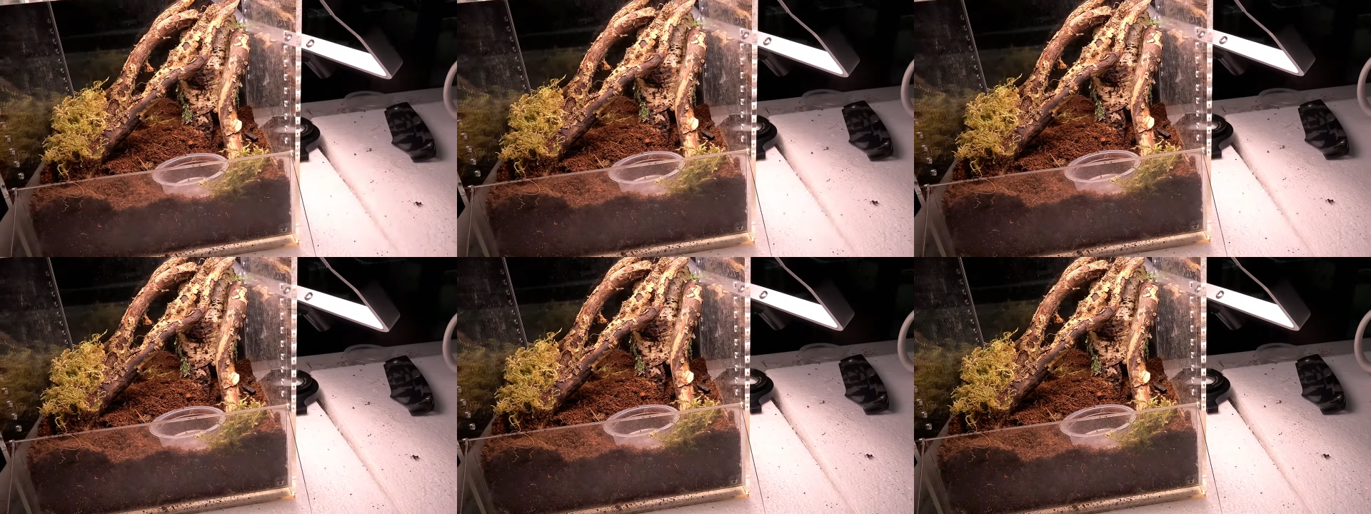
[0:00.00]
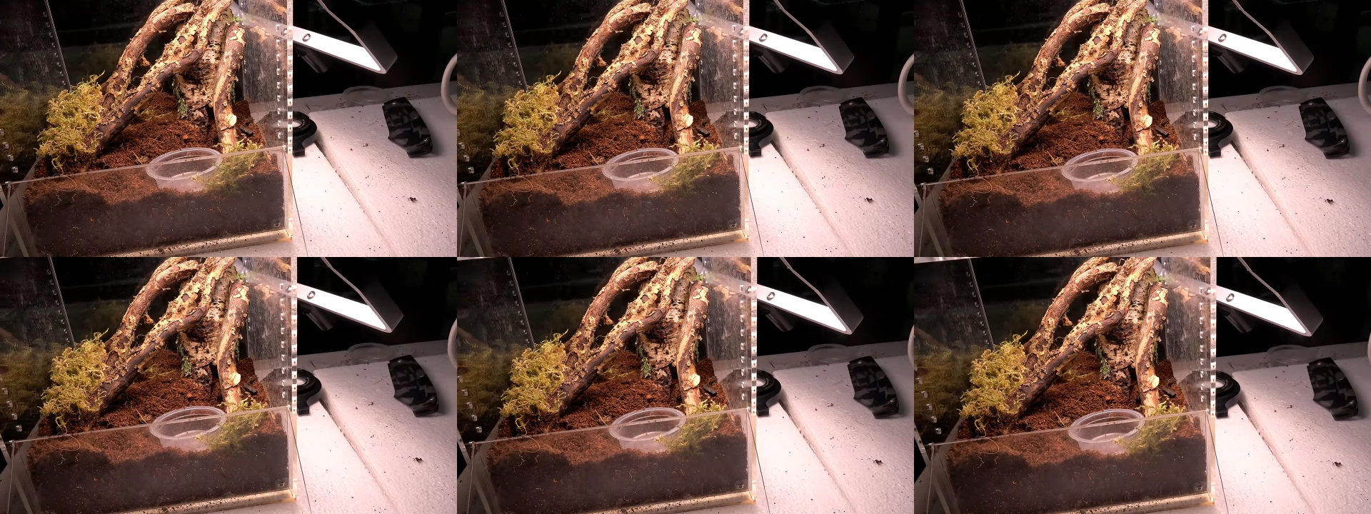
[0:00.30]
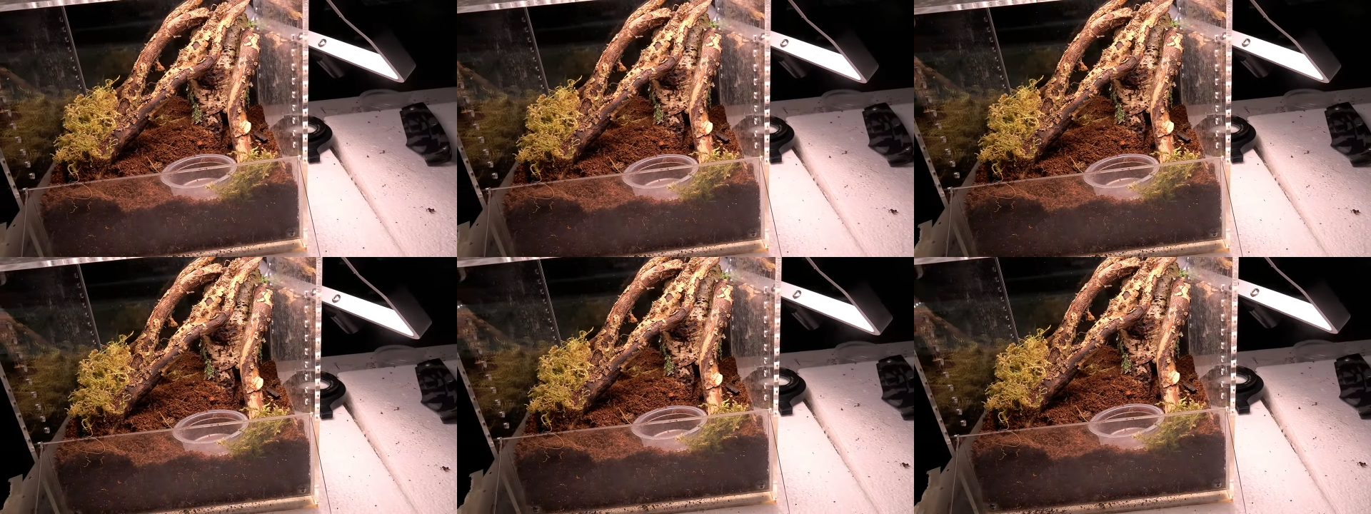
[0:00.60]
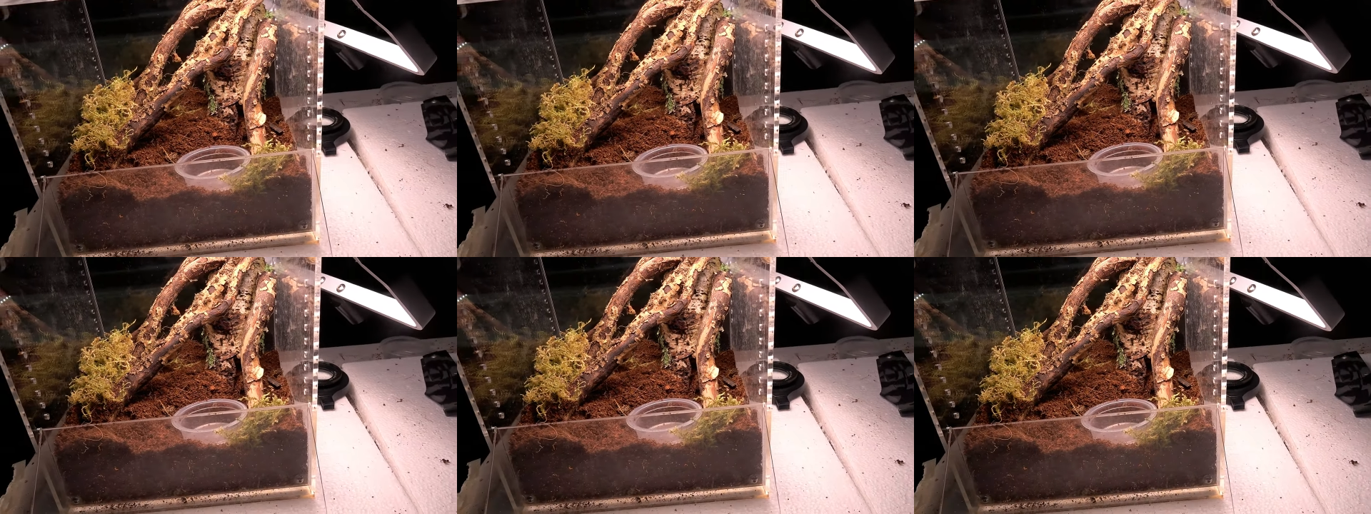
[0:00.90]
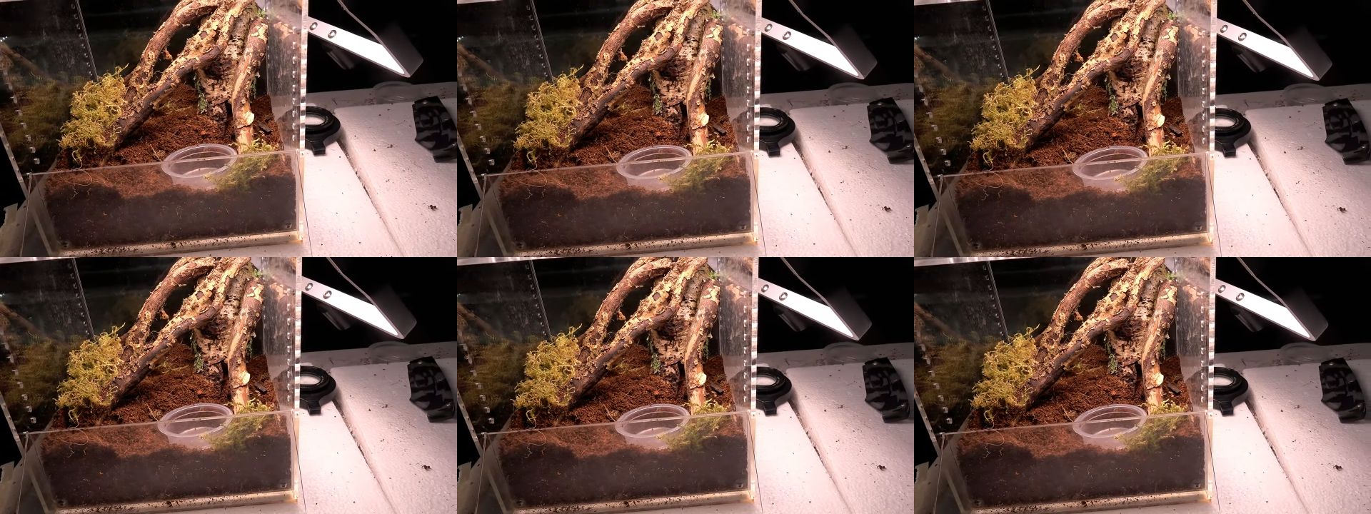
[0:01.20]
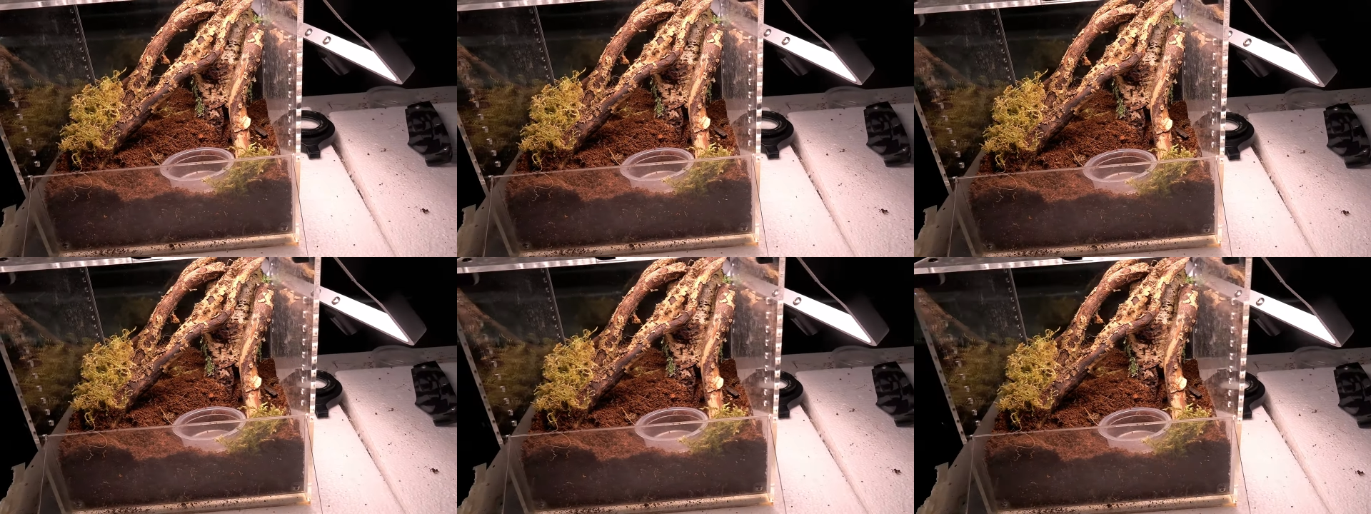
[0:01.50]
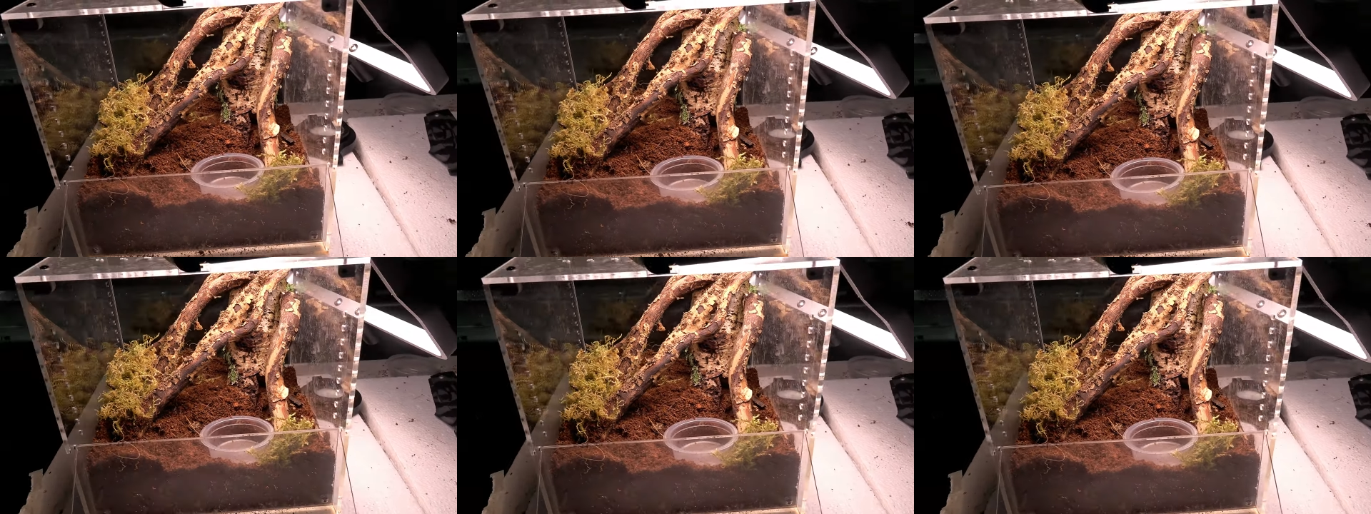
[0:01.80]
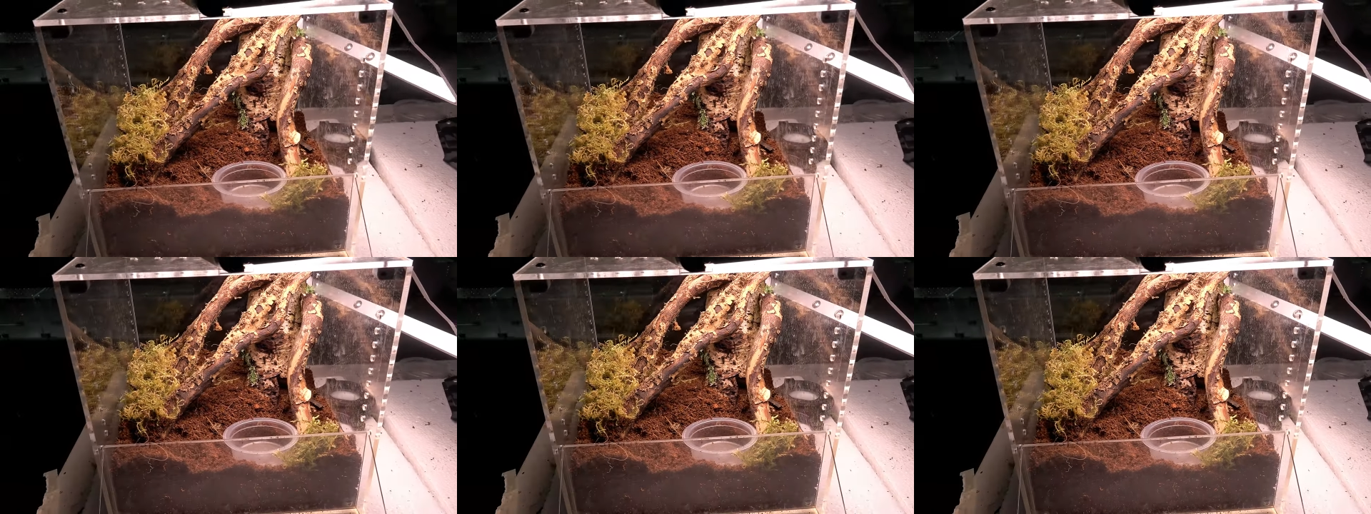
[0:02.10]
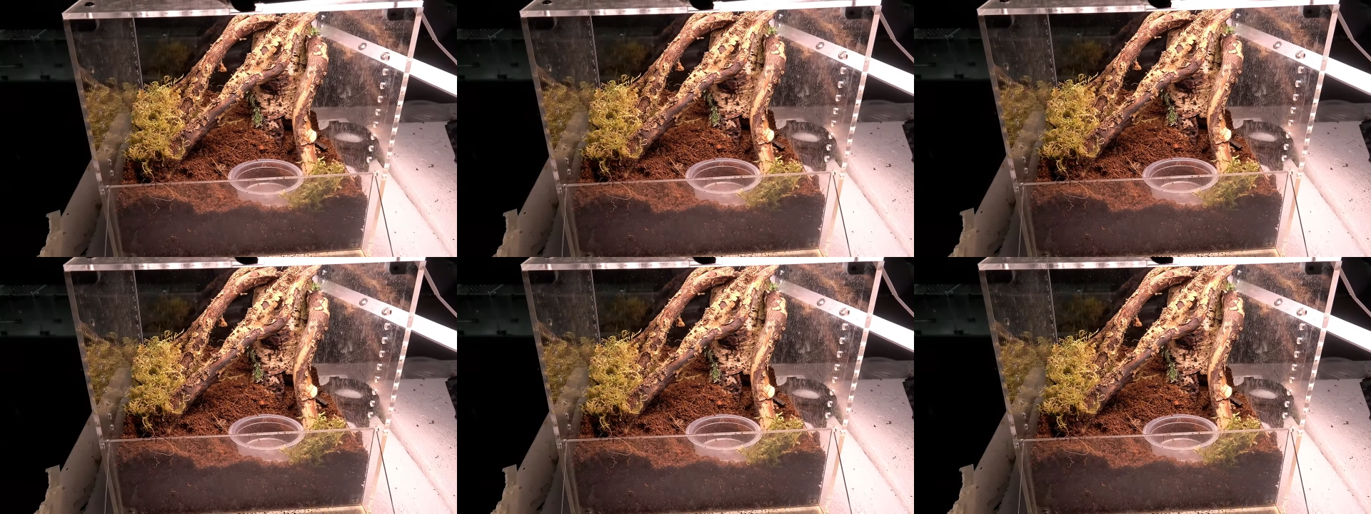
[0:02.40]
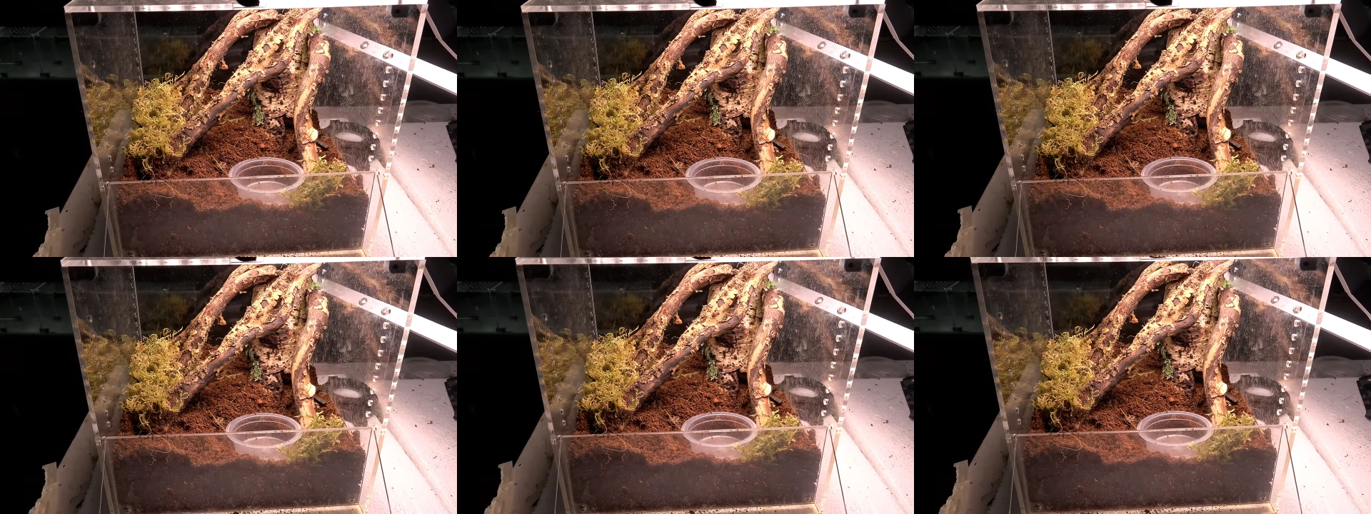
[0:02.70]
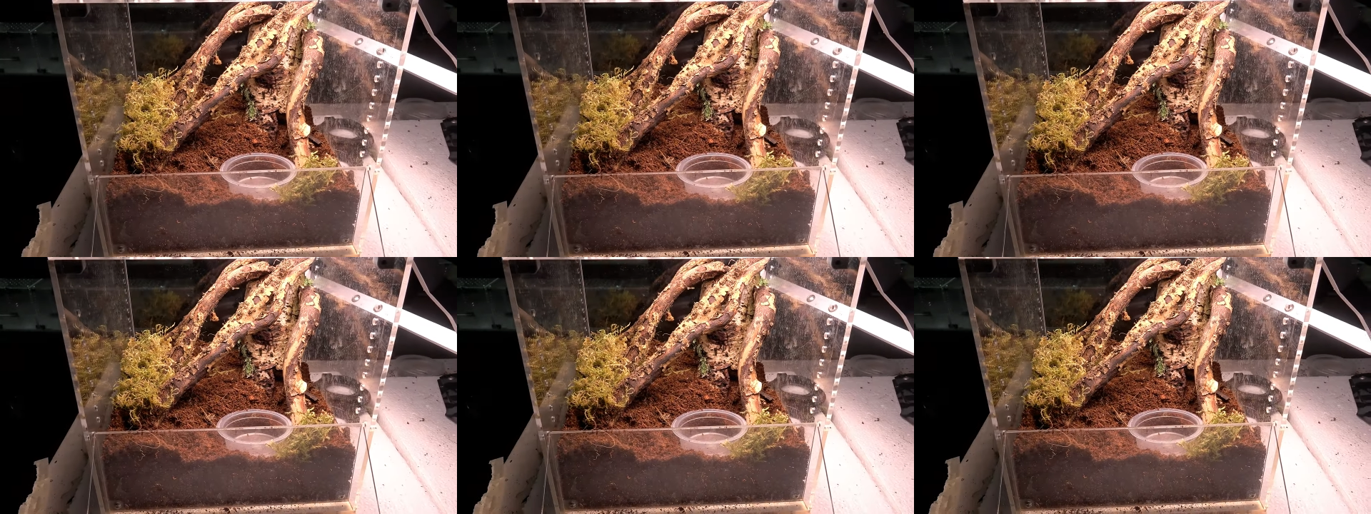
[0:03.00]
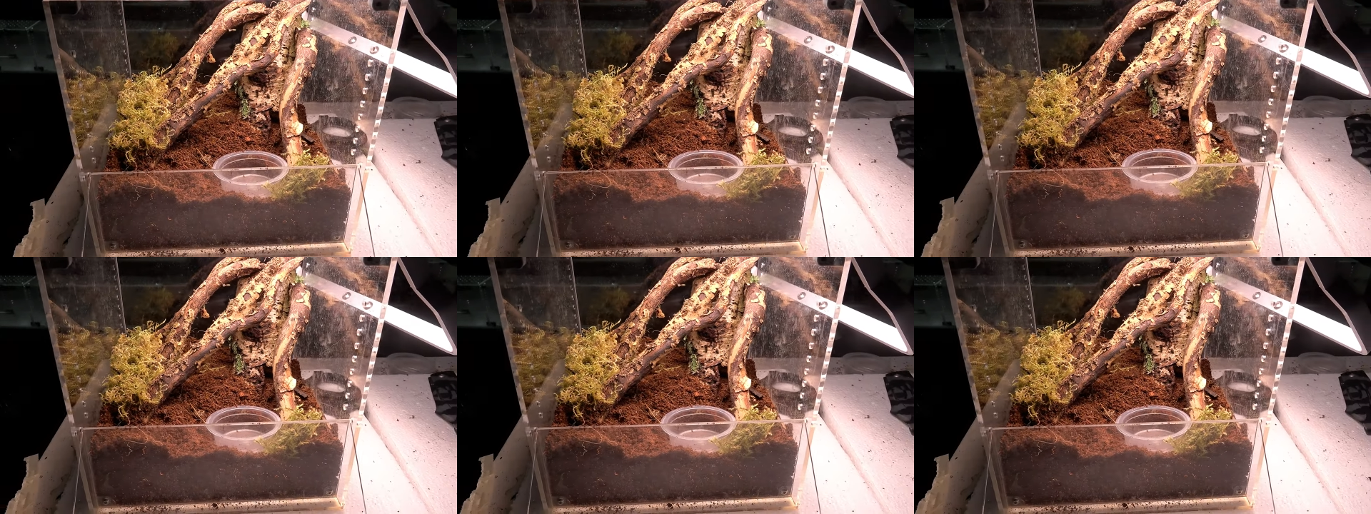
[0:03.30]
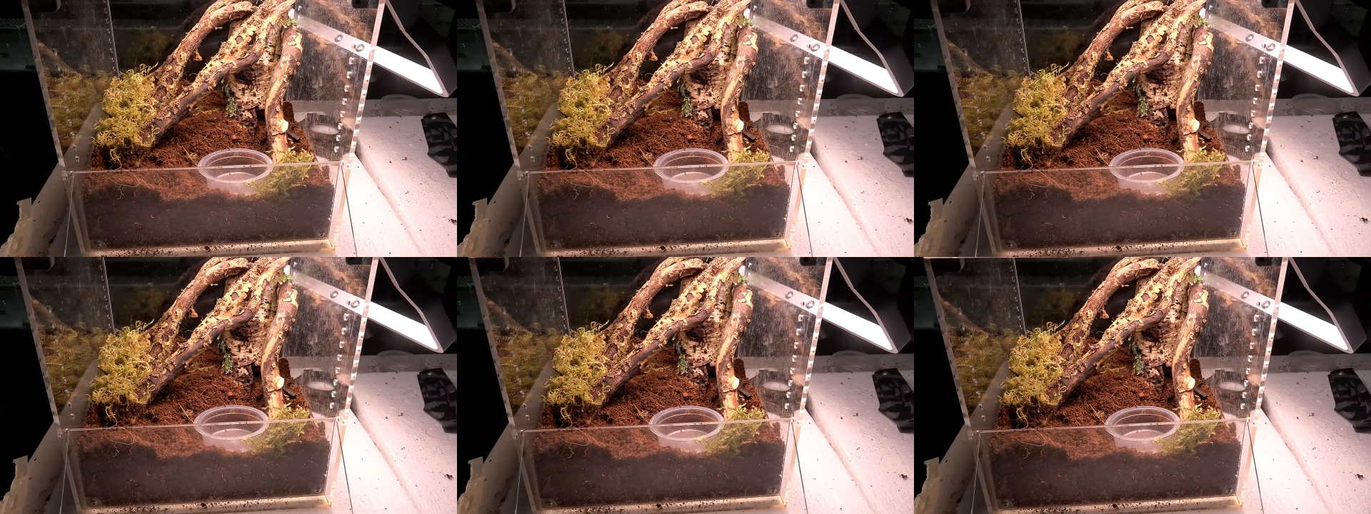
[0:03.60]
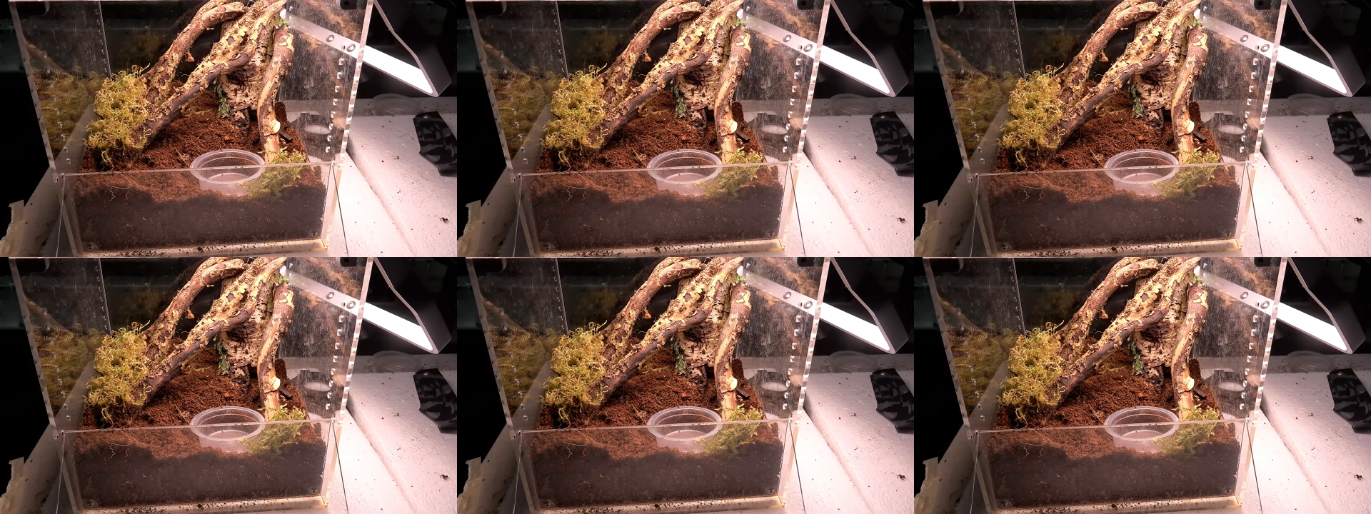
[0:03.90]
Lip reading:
Nobody's mouth can be seen.